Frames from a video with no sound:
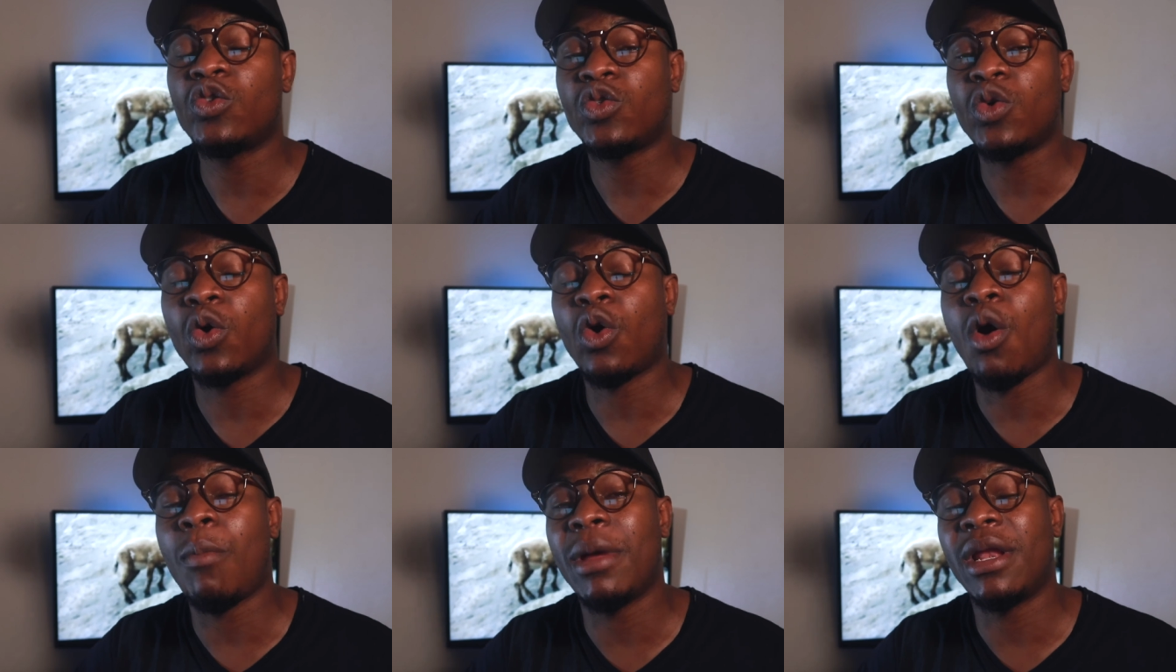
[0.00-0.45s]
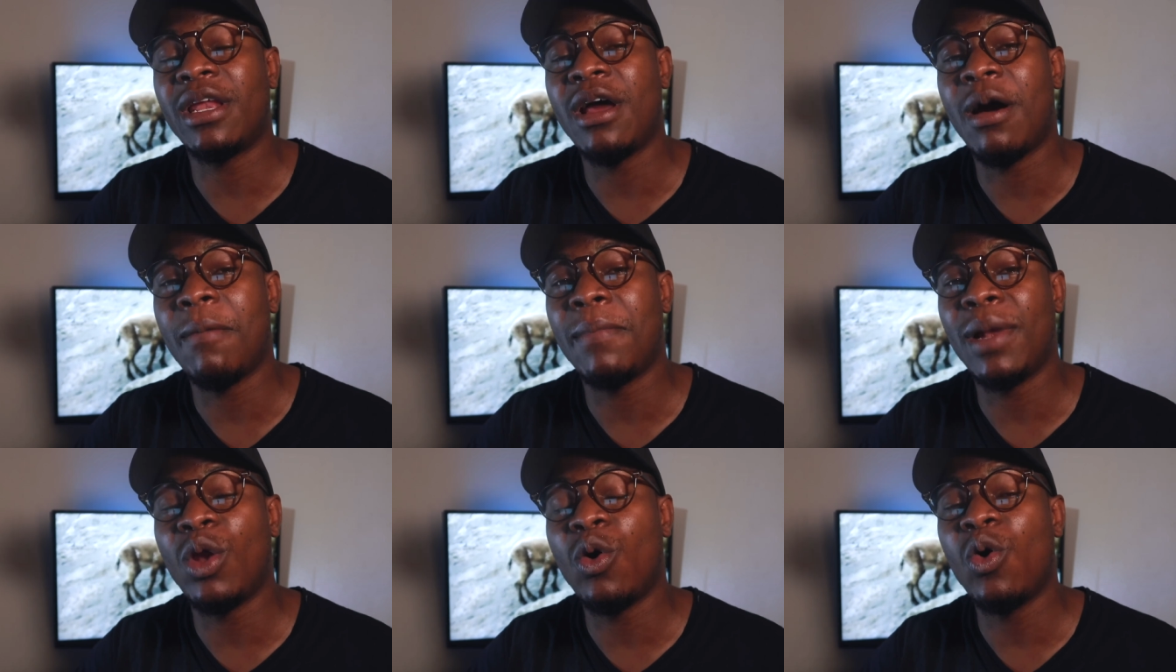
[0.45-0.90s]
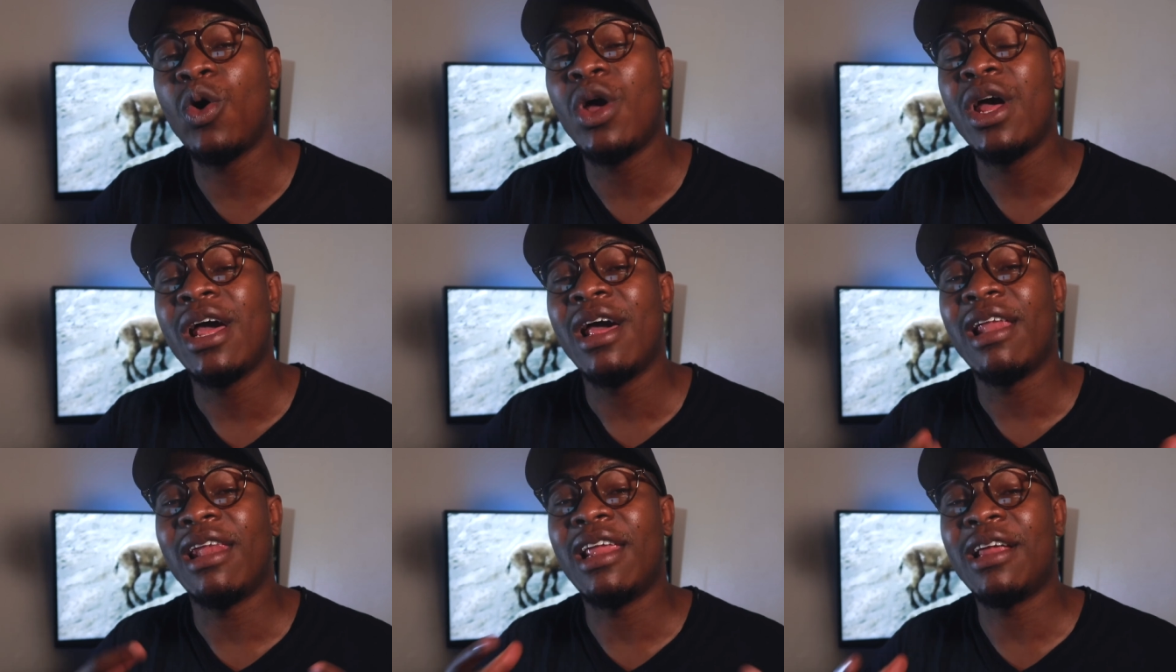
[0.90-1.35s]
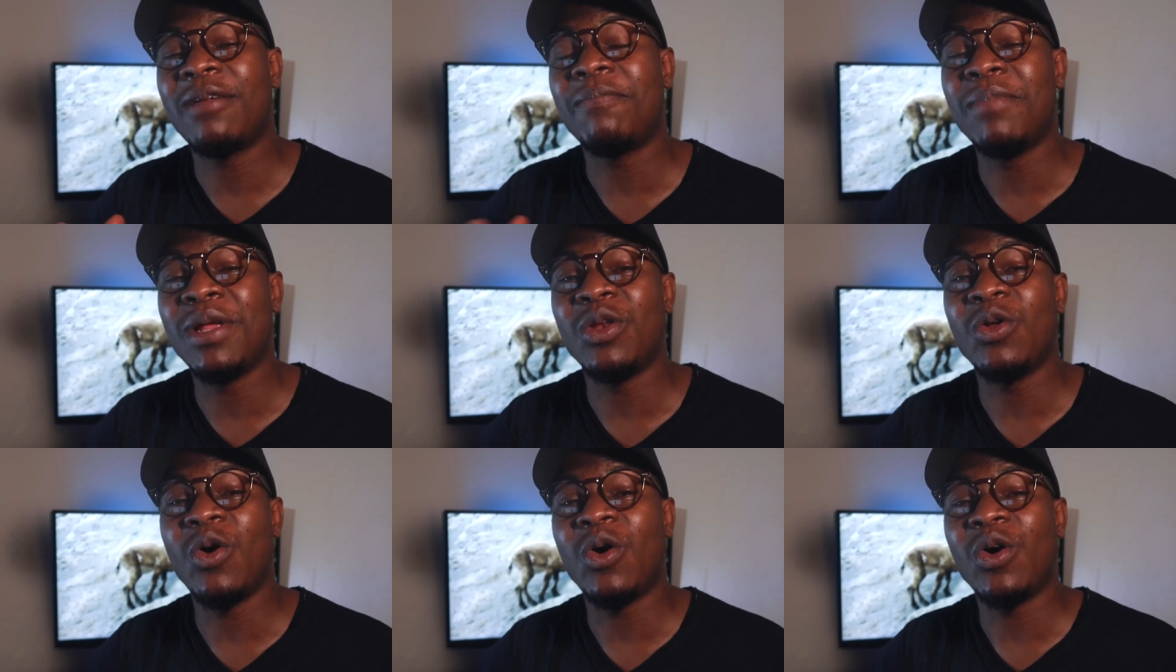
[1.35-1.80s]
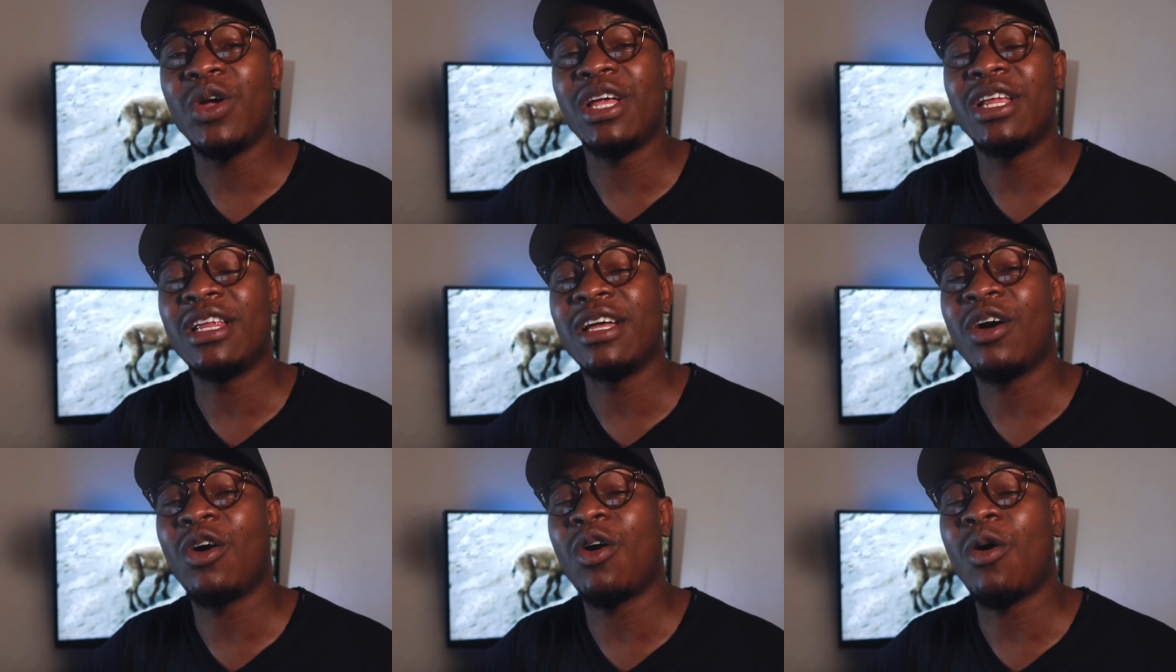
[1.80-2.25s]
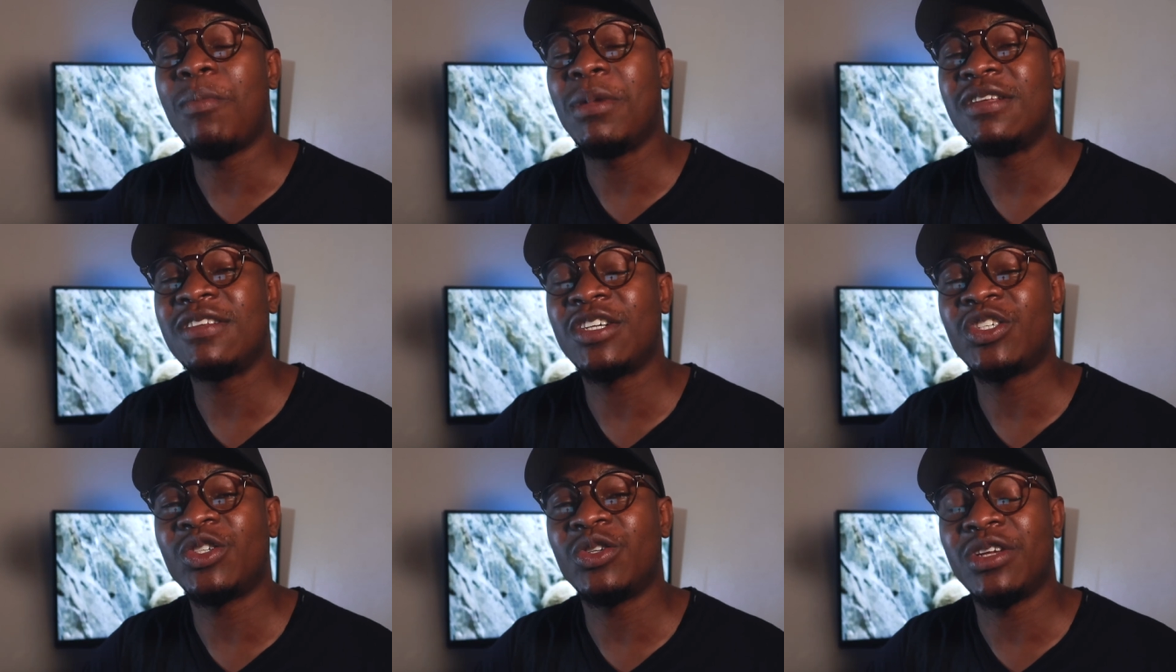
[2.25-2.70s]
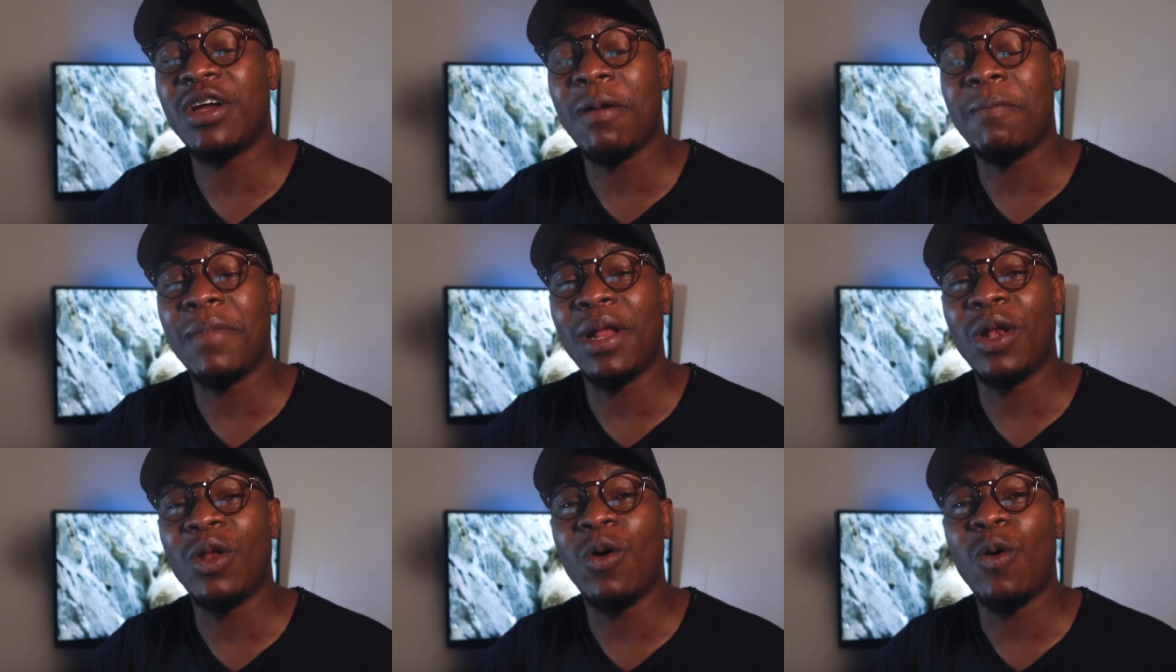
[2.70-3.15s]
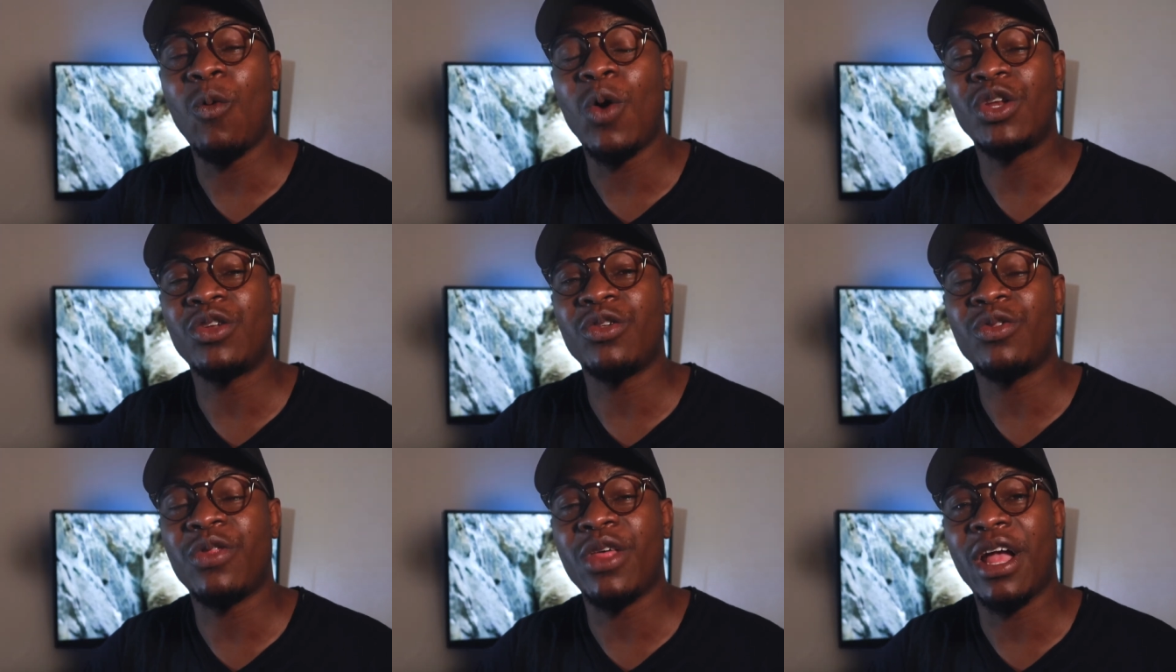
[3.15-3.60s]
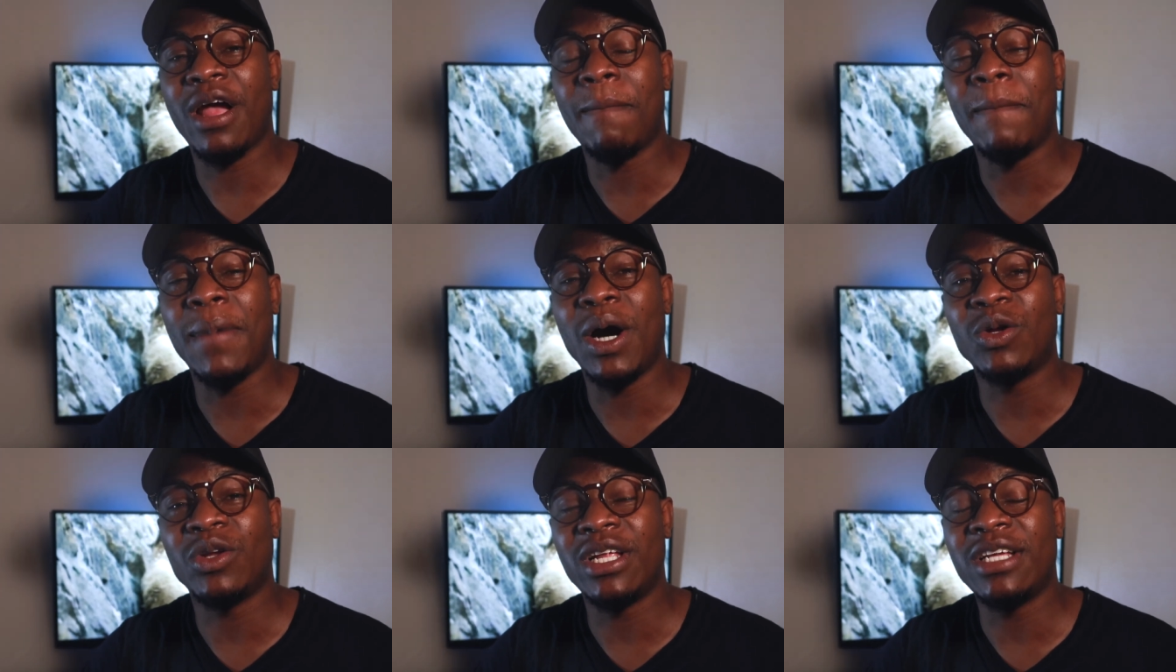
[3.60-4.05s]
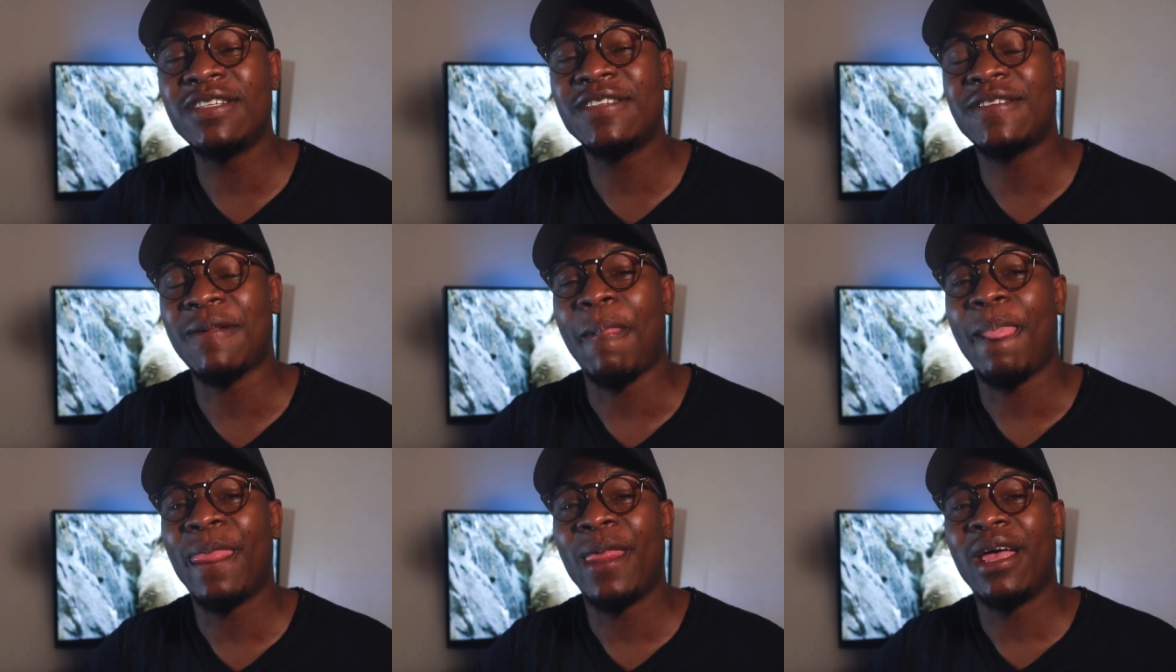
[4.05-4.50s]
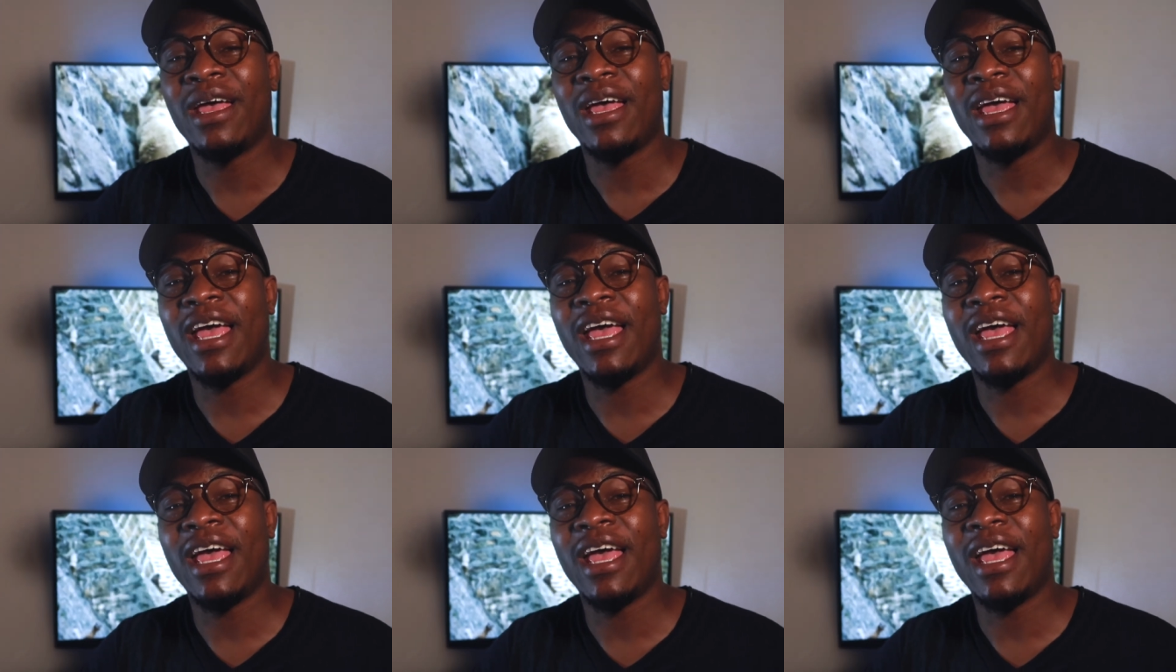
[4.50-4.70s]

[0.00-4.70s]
also comment down below. Let me know in the comment section down below what you think about this.